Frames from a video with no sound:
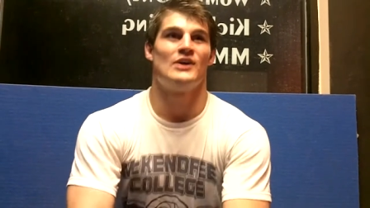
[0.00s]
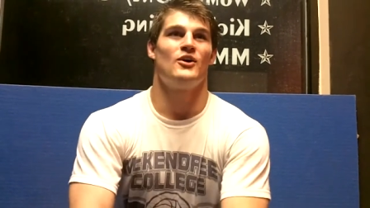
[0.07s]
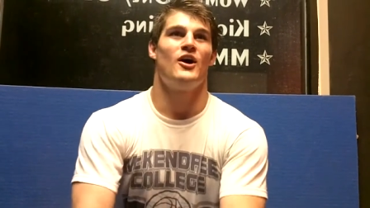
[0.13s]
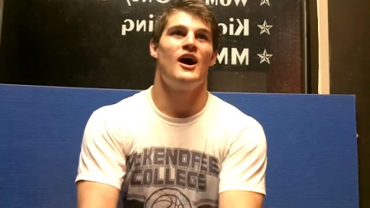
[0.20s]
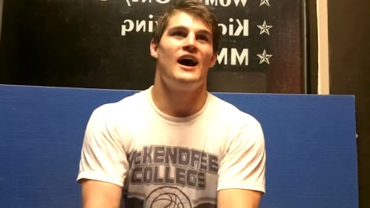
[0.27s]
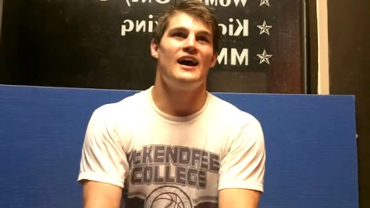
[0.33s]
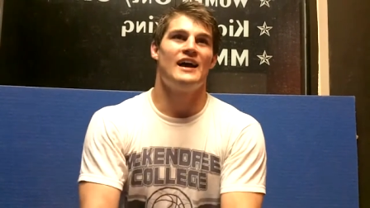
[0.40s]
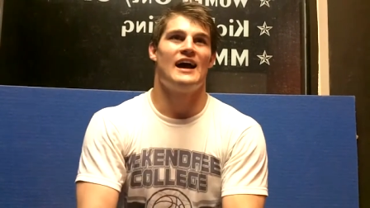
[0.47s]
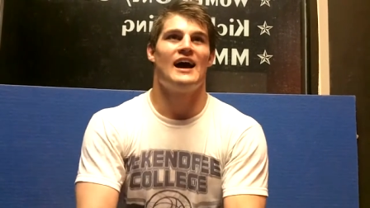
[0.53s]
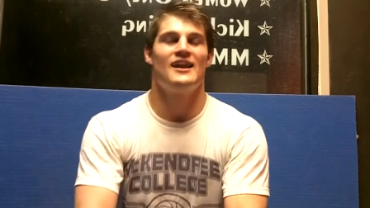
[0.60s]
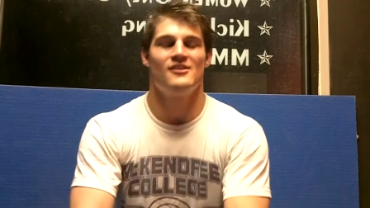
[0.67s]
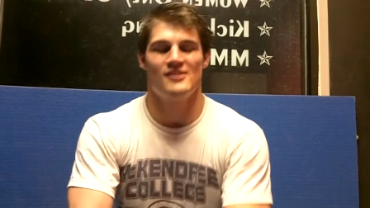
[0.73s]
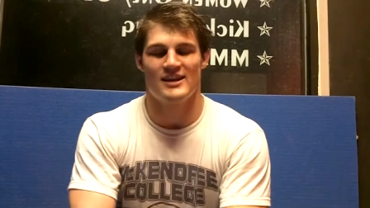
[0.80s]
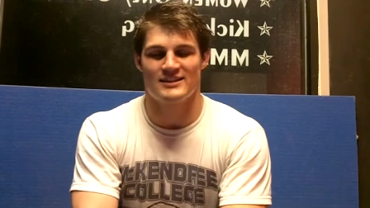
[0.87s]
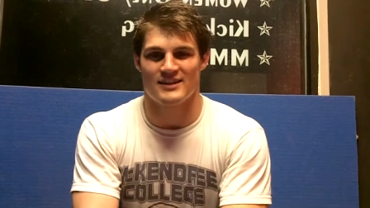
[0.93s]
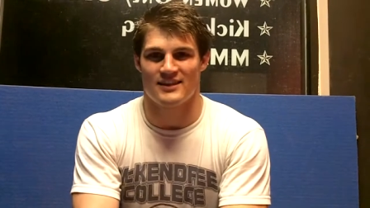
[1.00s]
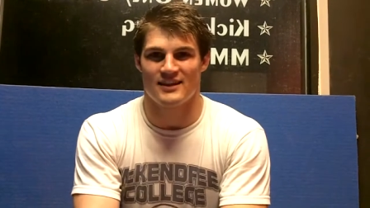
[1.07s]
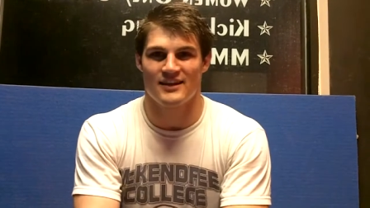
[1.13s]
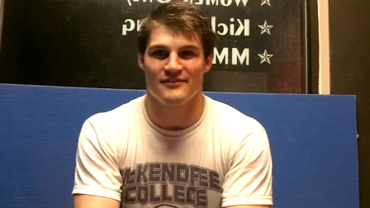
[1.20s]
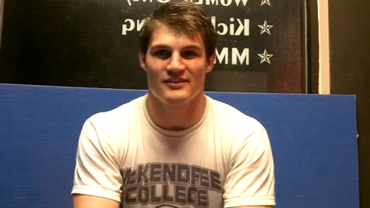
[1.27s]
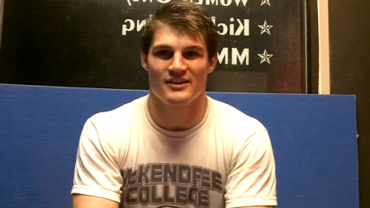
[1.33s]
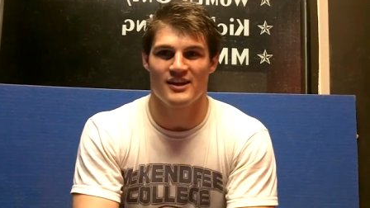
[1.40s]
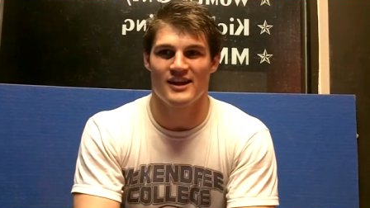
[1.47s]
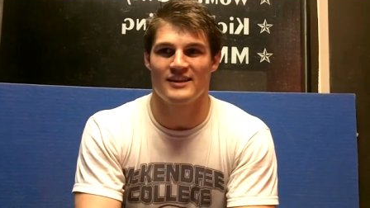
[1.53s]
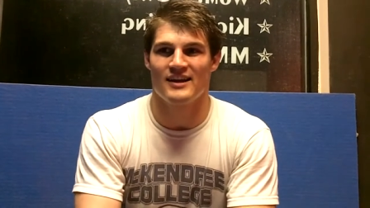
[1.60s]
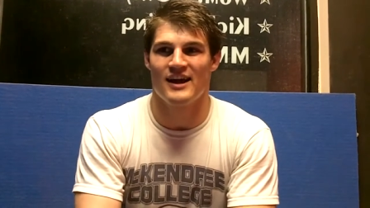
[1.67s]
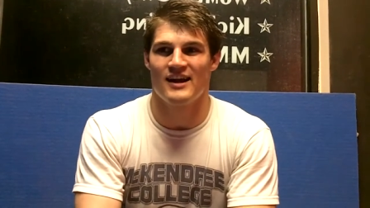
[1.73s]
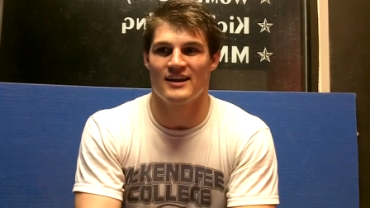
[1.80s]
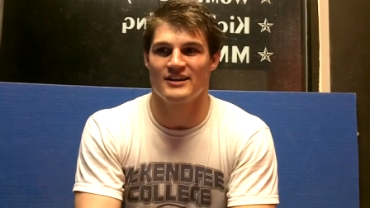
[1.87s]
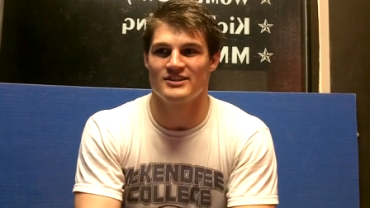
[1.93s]
Well, I, I don't like to think of it like
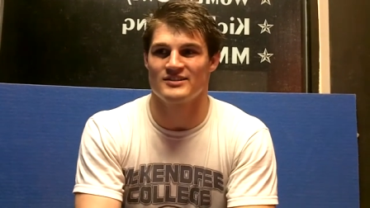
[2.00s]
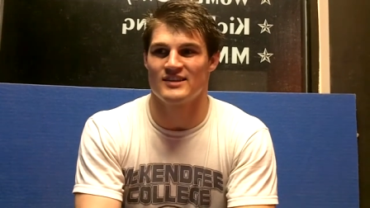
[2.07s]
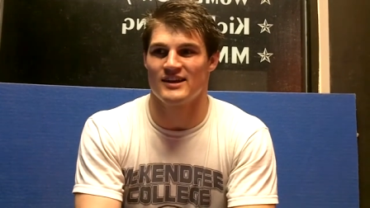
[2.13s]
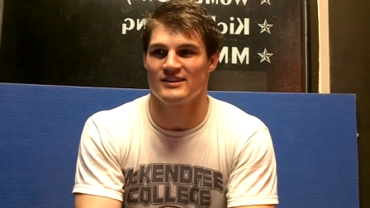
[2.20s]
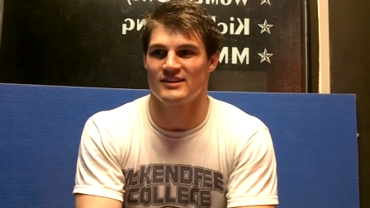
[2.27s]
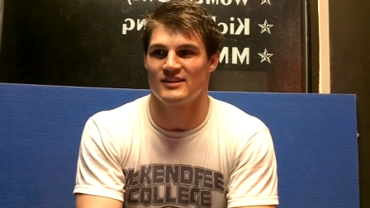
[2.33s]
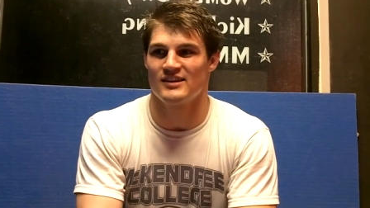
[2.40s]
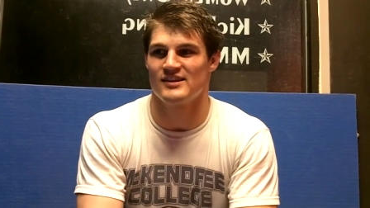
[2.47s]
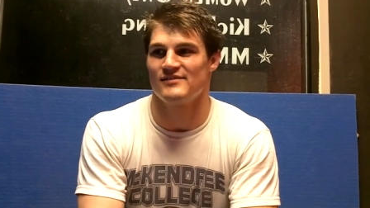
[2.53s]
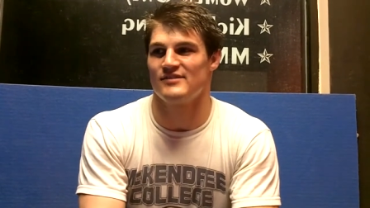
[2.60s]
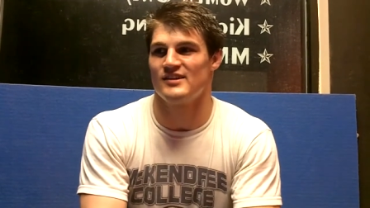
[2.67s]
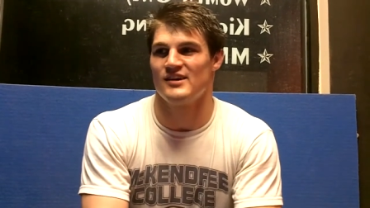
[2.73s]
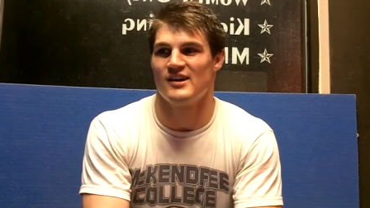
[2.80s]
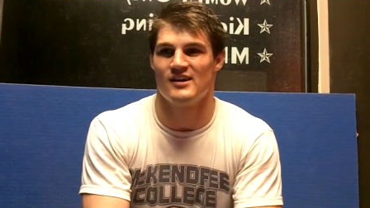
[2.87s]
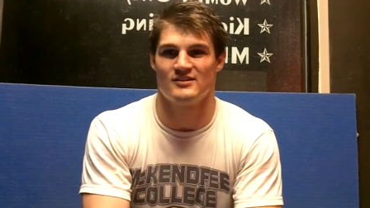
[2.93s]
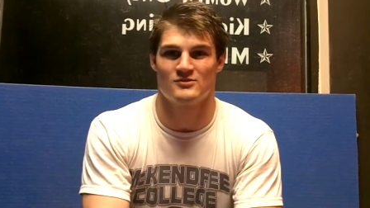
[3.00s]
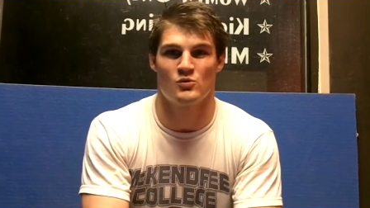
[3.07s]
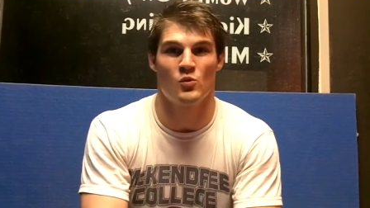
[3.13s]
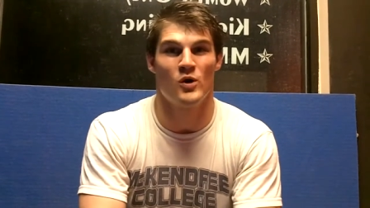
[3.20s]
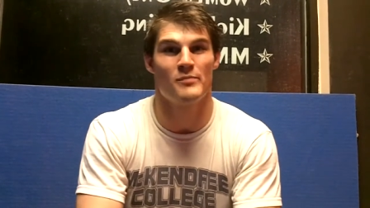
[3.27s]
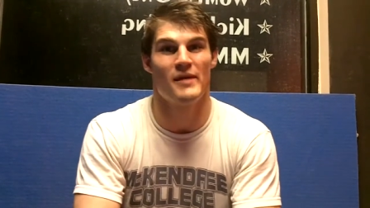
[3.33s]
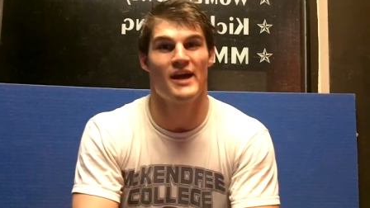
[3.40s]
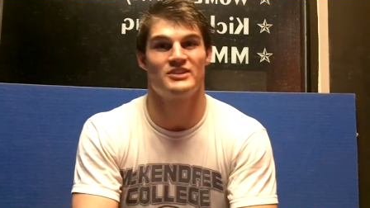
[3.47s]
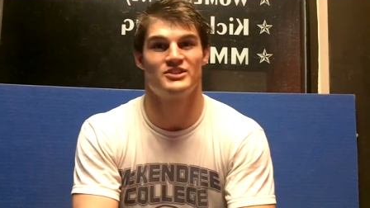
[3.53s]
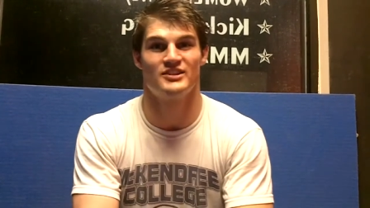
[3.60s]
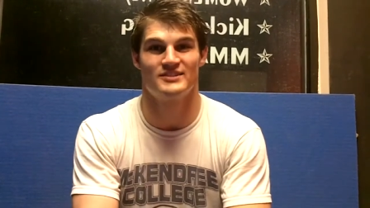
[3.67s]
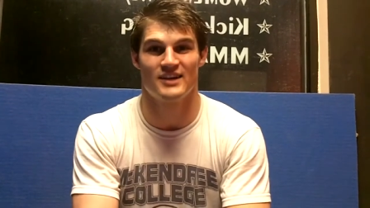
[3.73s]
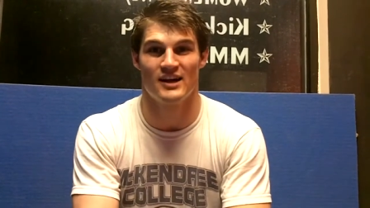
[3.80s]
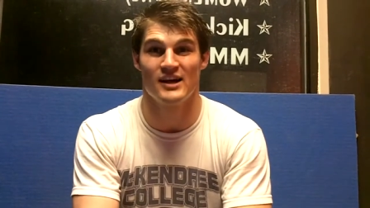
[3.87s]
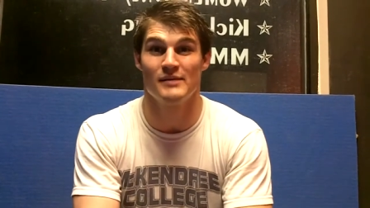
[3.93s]
that. I just like to think of it uh, one match
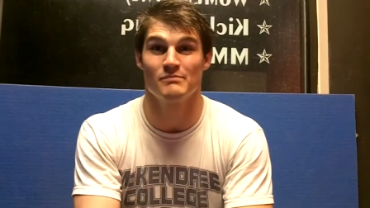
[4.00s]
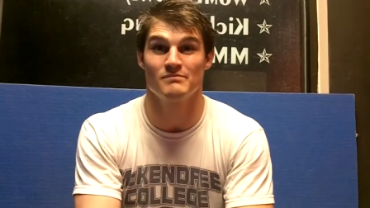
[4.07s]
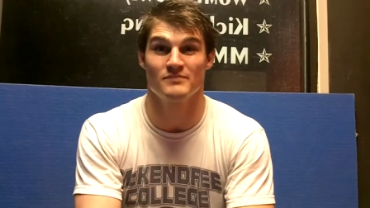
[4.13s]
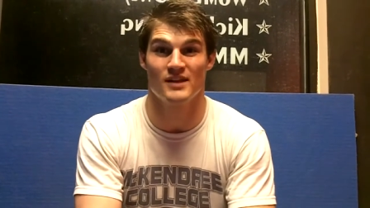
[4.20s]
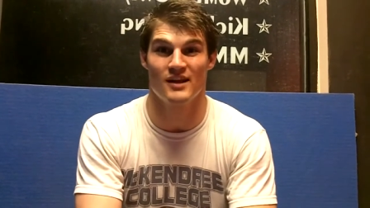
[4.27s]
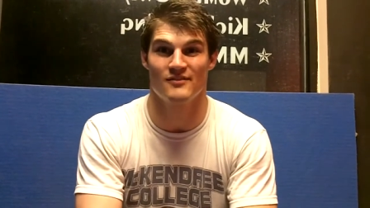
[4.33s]
at a time.